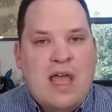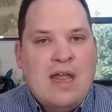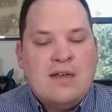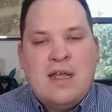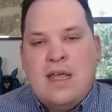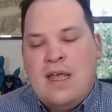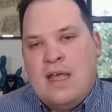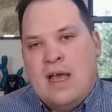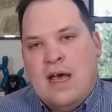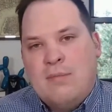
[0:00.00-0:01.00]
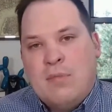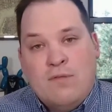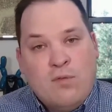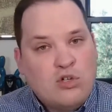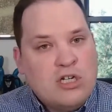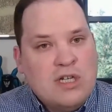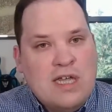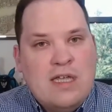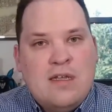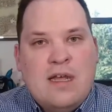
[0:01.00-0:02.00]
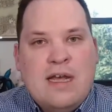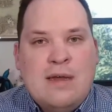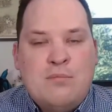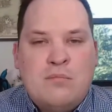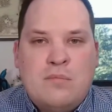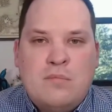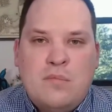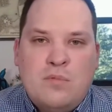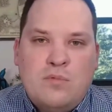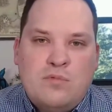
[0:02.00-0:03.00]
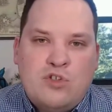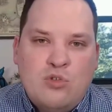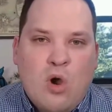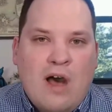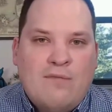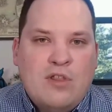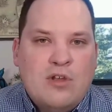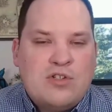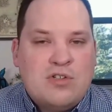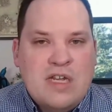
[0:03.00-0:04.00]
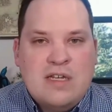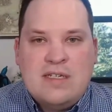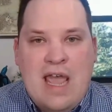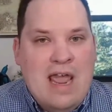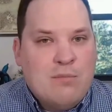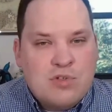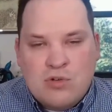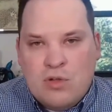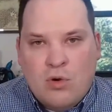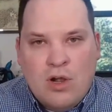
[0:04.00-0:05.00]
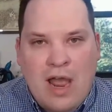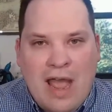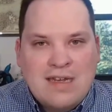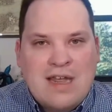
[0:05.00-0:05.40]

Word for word: And um, unfortunately, um, too often those are seen as games or, or an